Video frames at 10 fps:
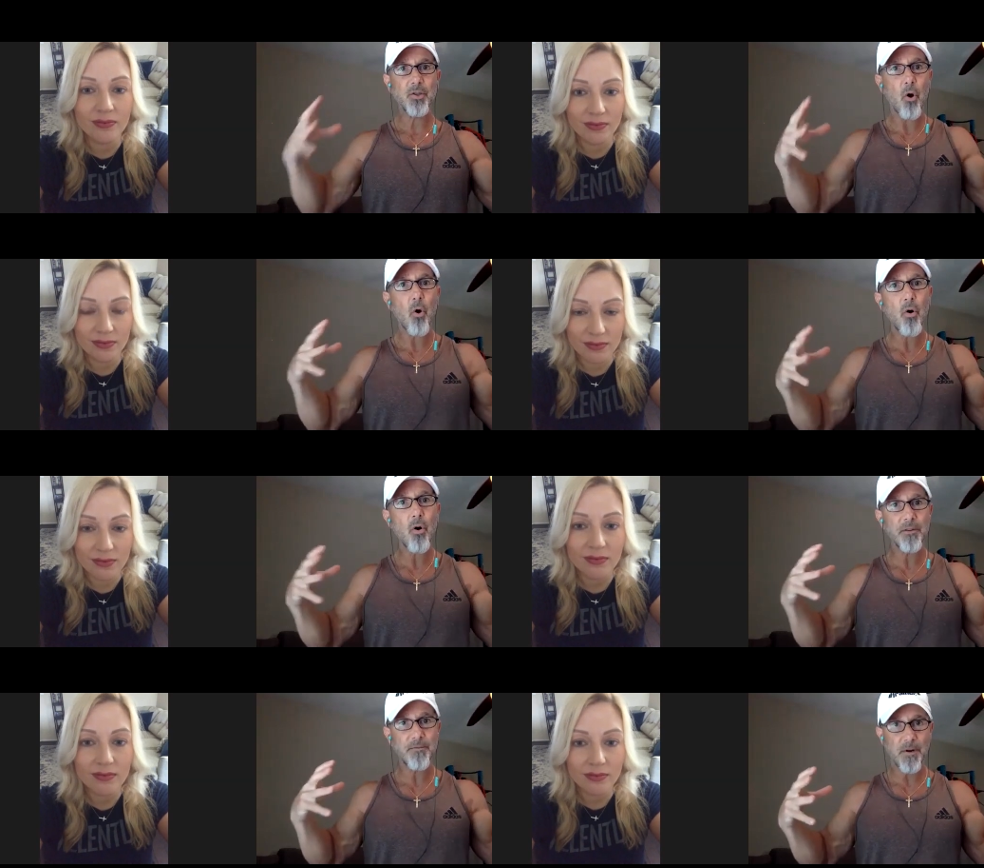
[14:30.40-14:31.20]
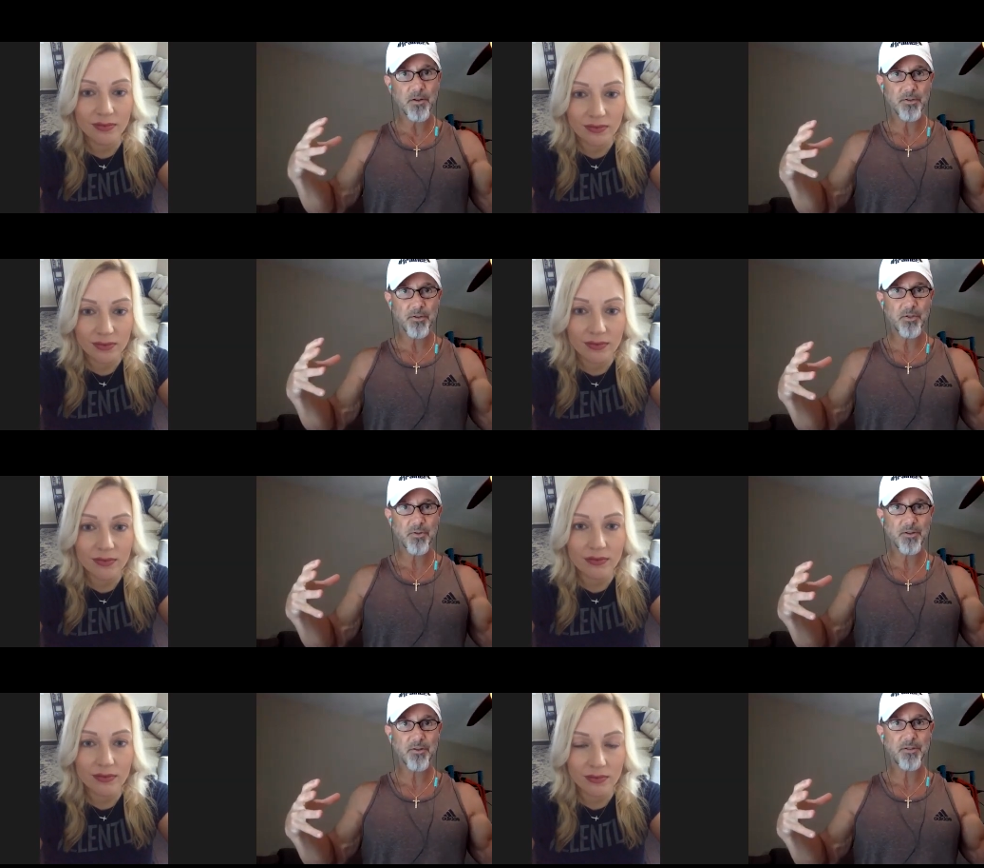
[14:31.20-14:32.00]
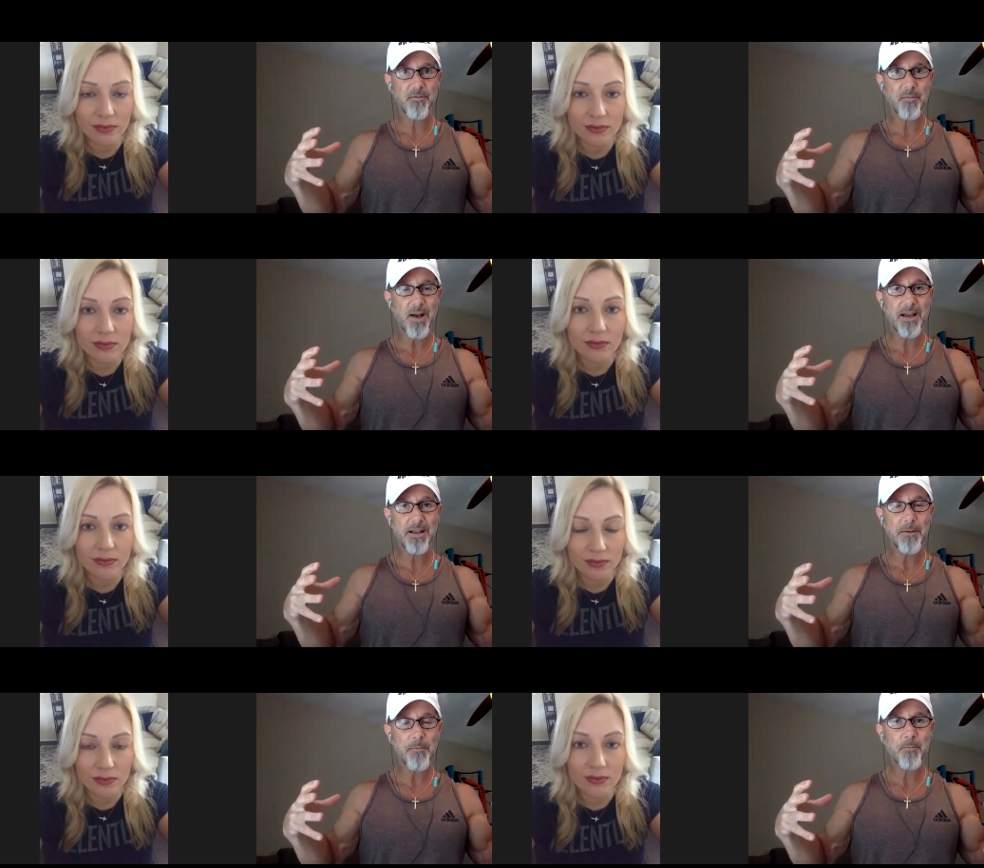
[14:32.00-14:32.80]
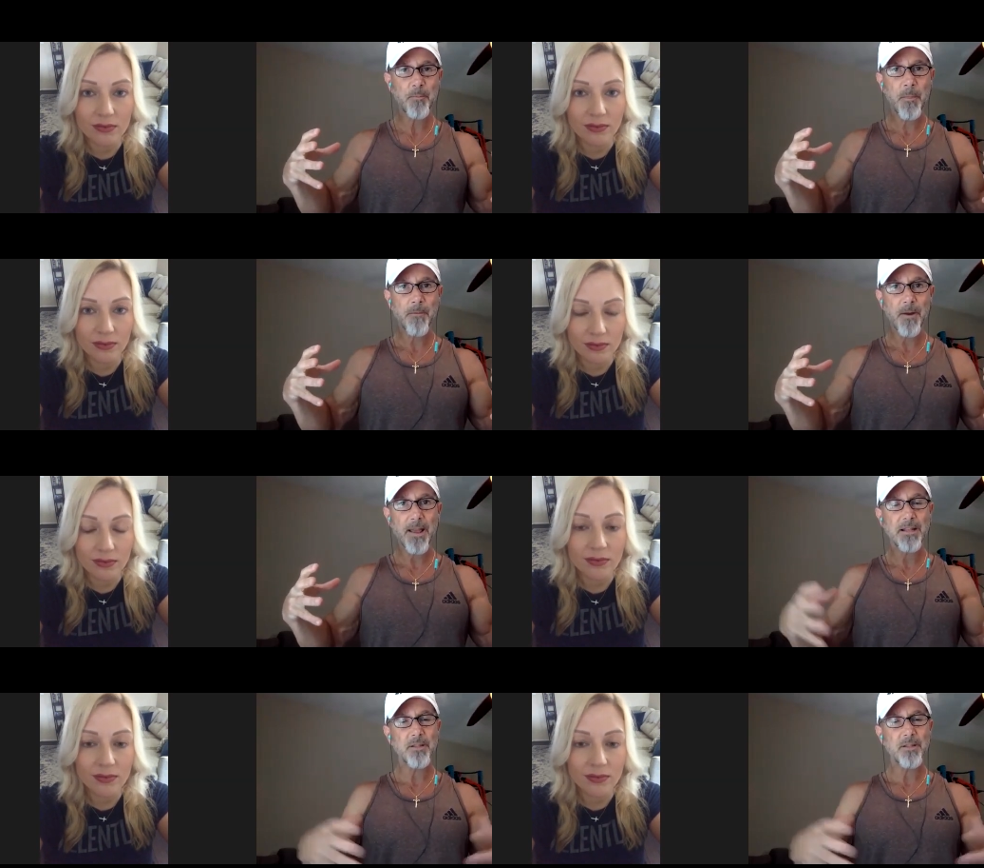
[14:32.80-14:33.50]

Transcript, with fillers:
Speaker 1: to all the functional structures of the body, right?